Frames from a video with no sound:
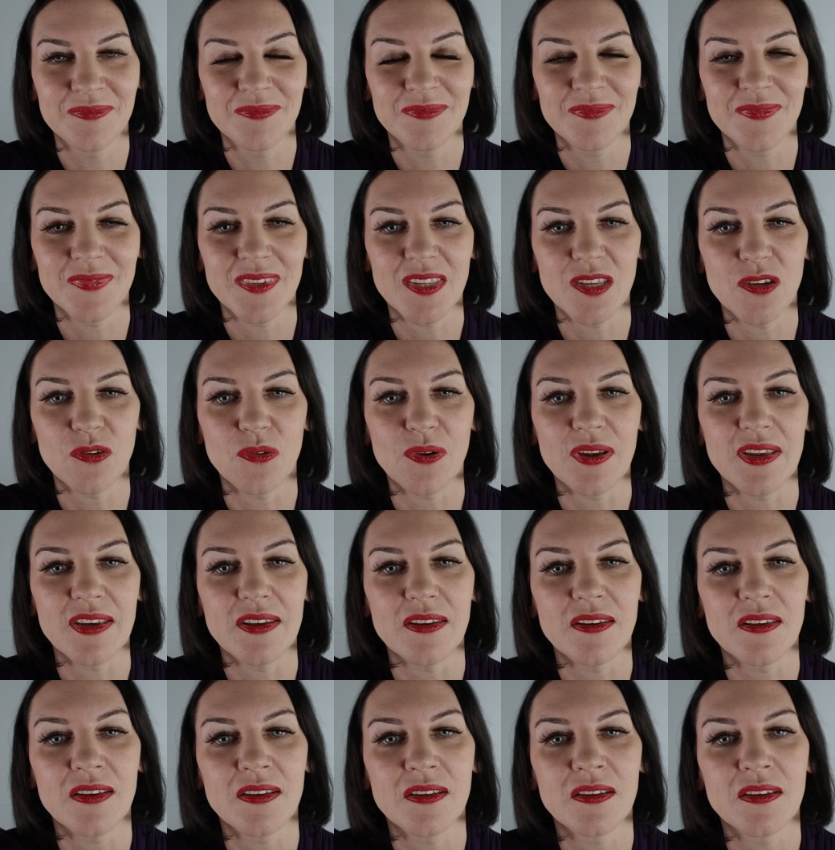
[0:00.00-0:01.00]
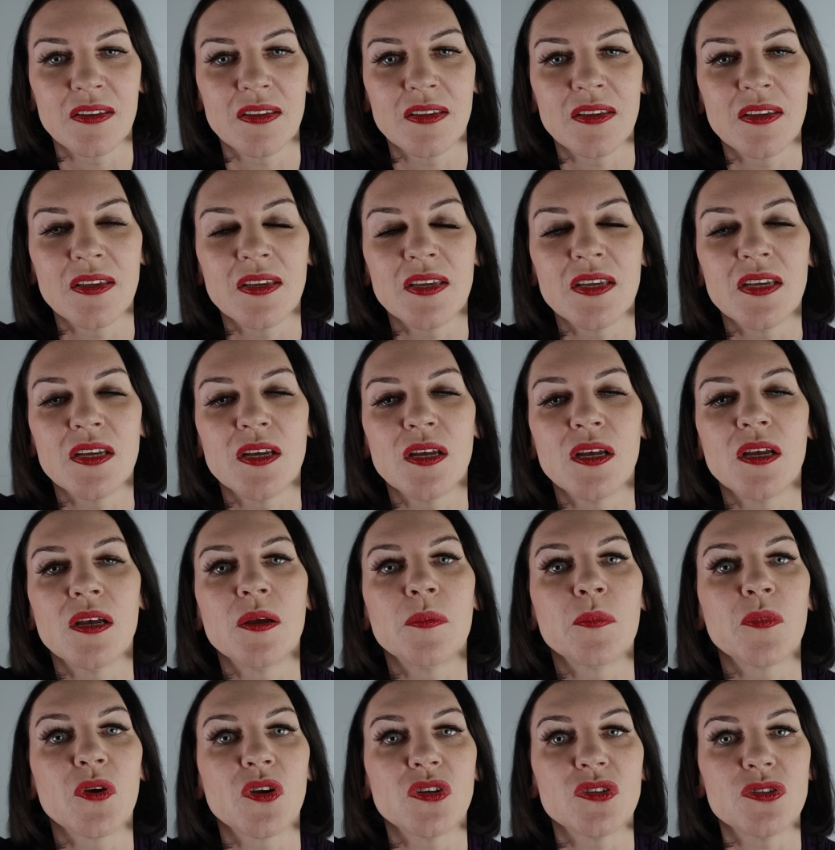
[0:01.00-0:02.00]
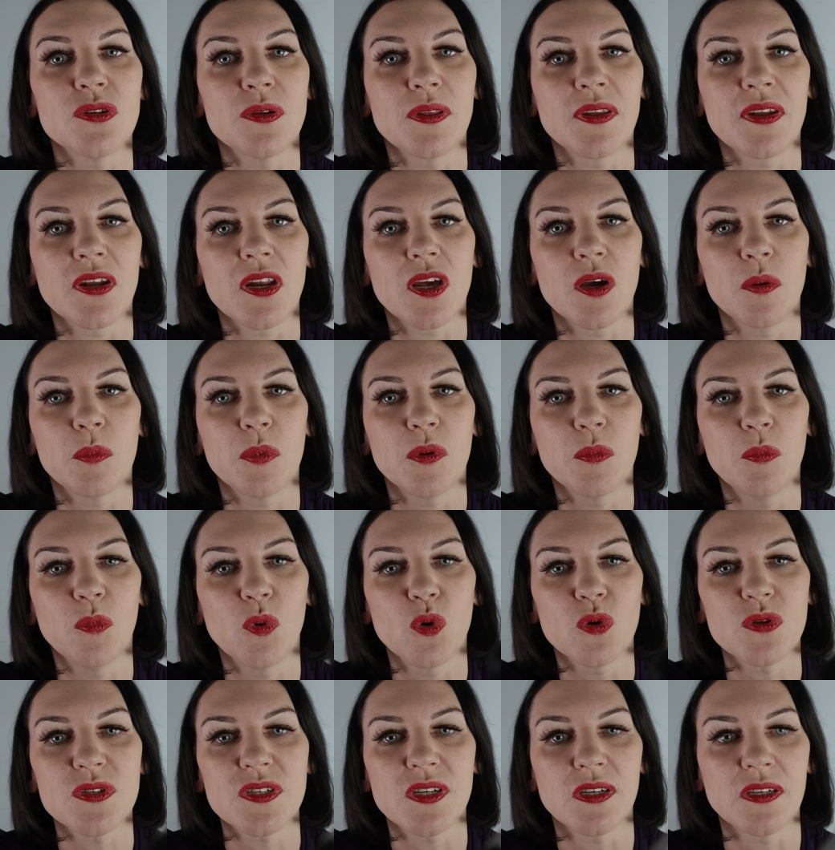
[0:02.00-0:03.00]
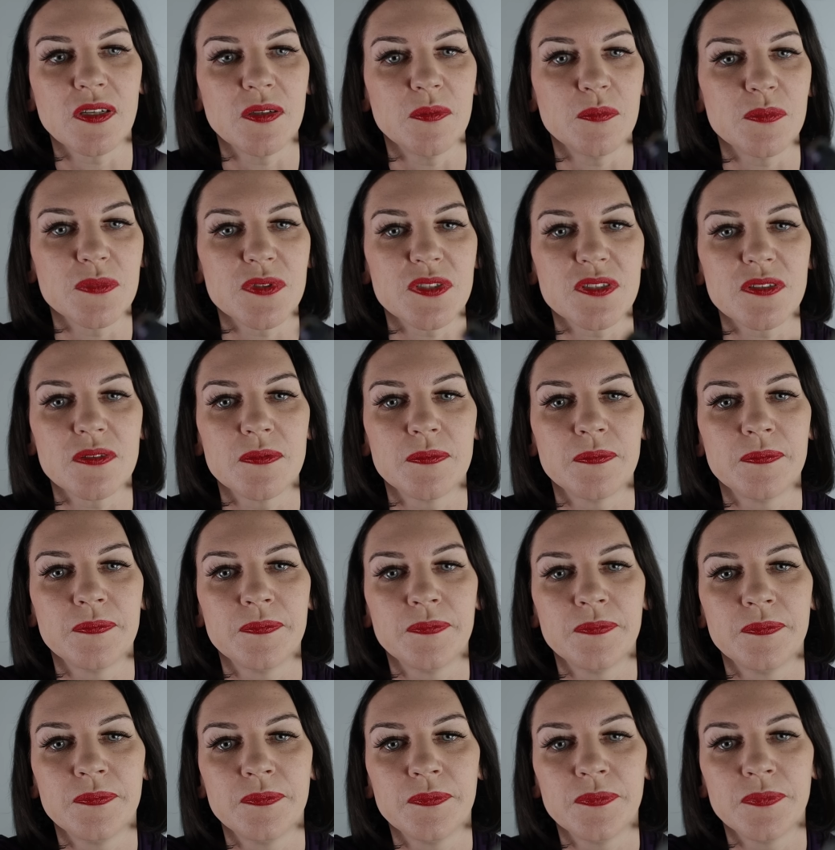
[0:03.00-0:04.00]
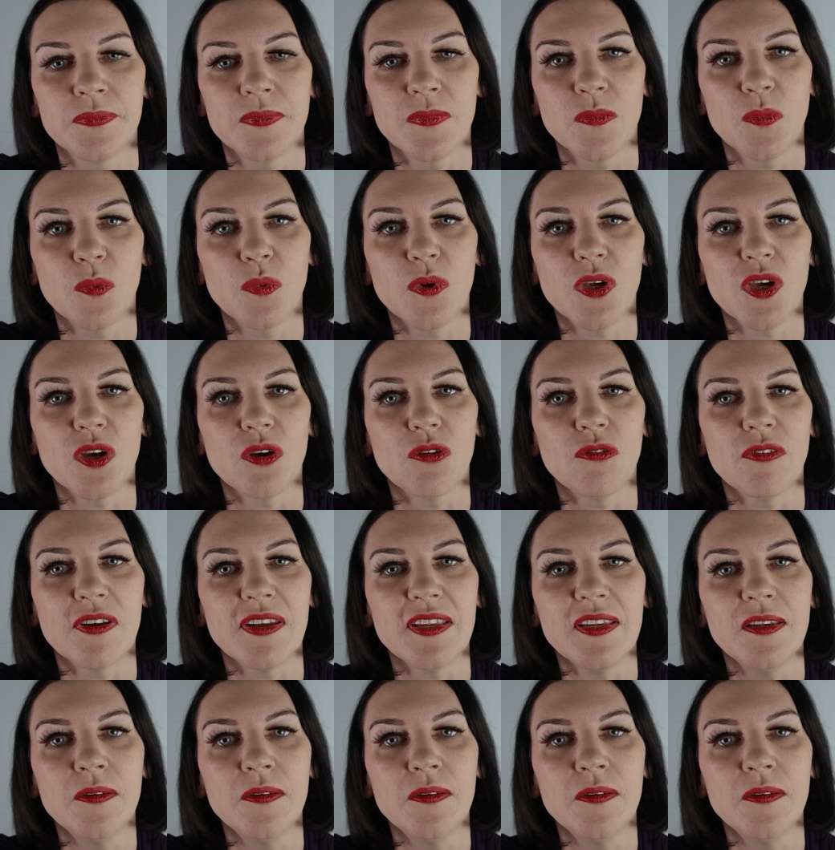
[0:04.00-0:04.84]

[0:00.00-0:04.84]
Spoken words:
Great. I'll do that a couple more times. Here we go, ready?